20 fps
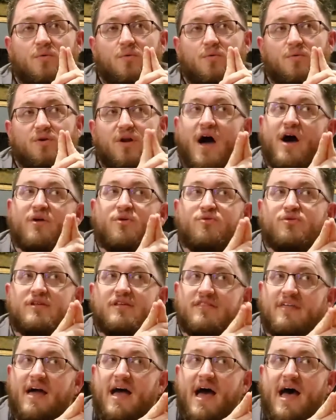Not only
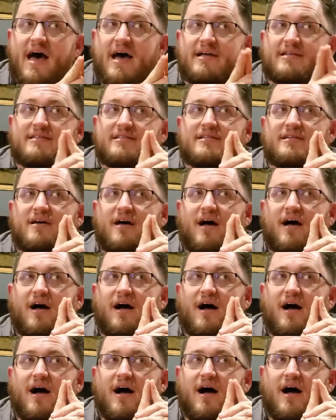that,
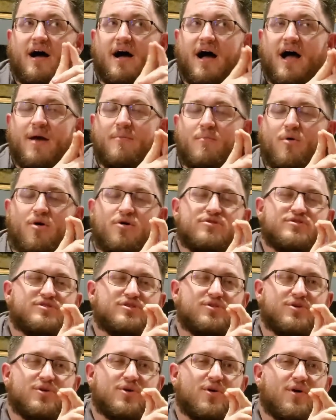I'm
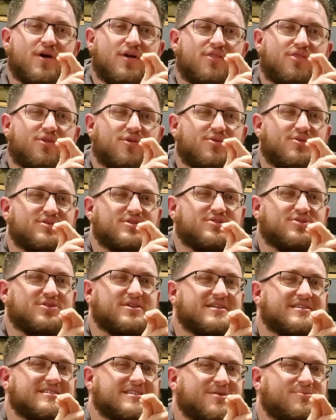also going through and
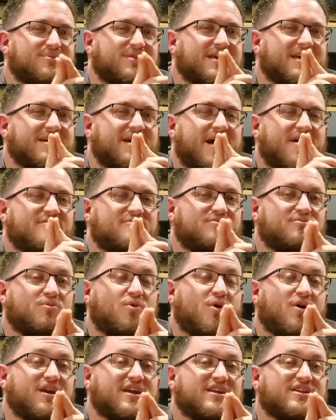doing something I've
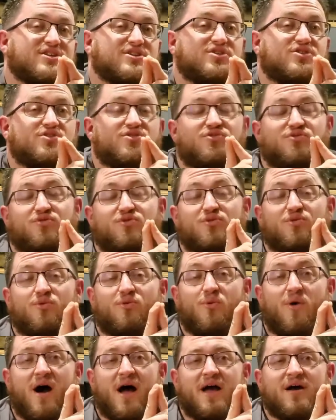wanted to do for a
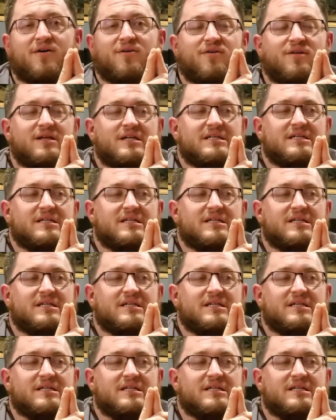while.